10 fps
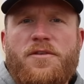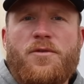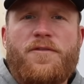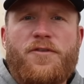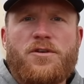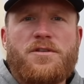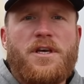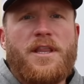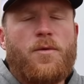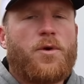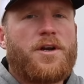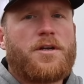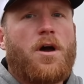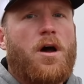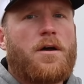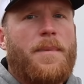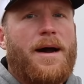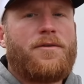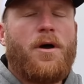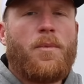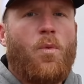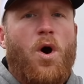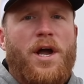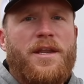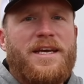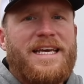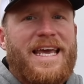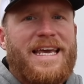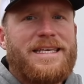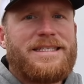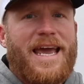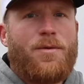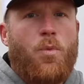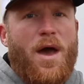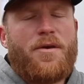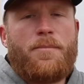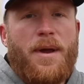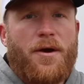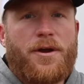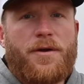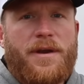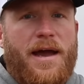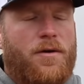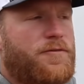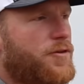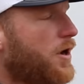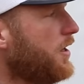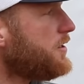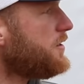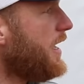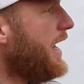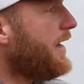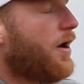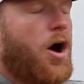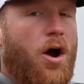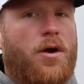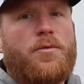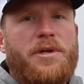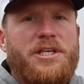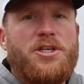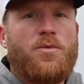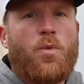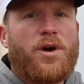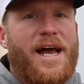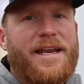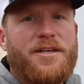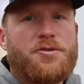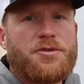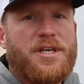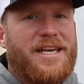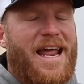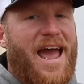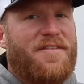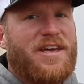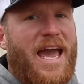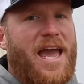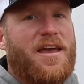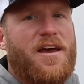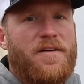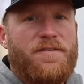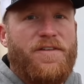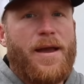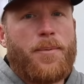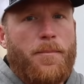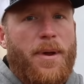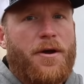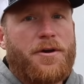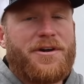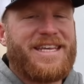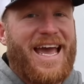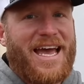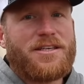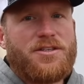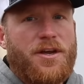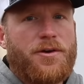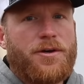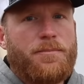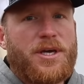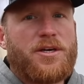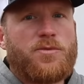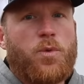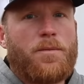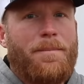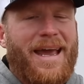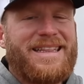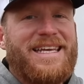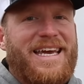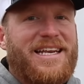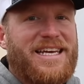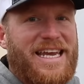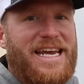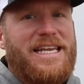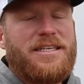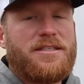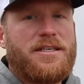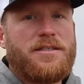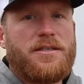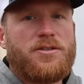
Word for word: So the first thing that we're going to talk about, number one, is a weather barrier. Now for us on our region, we're not interested in having a vapor barrier on the exterior because we're mainly in a heating season.